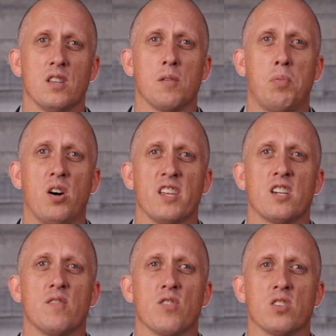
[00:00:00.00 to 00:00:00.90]
The body
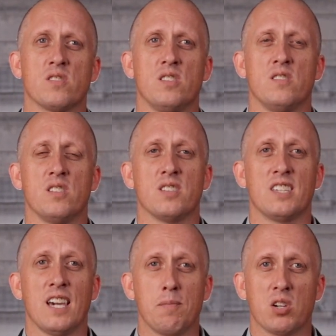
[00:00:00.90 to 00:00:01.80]
converts these into
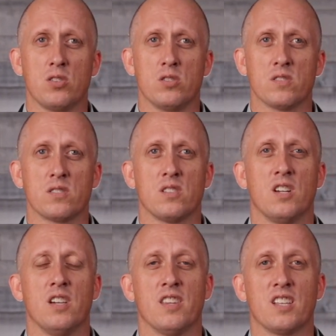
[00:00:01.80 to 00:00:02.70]
chemicals
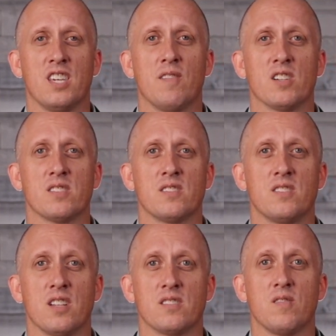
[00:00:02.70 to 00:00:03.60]
that give us a
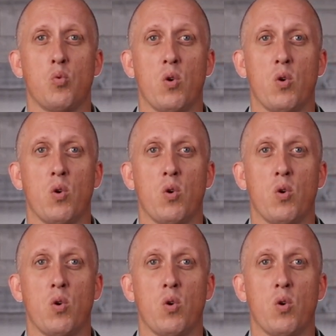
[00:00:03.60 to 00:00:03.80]
sense of